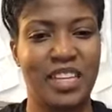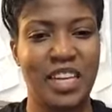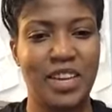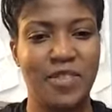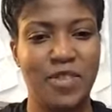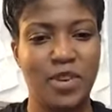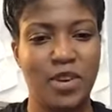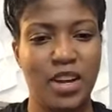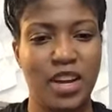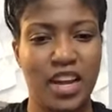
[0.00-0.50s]

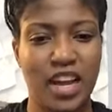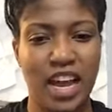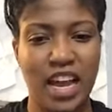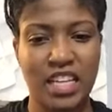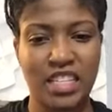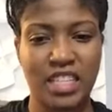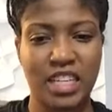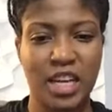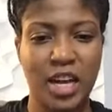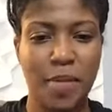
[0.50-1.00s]
you guys
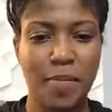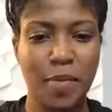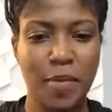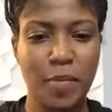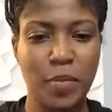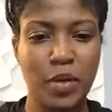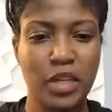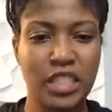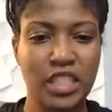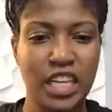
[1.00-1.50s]
a couple more
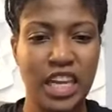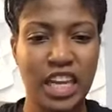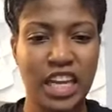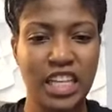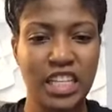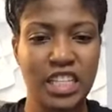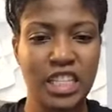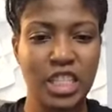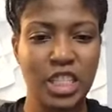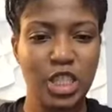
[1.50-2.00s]
seconds
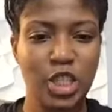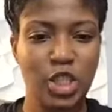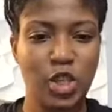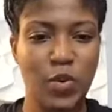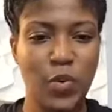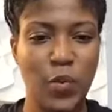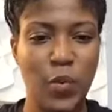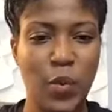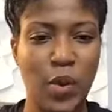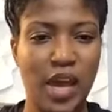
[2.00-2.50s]
to
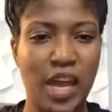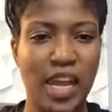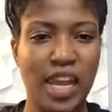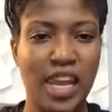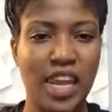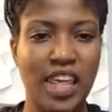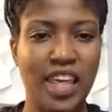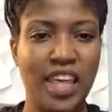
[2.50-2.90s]
join.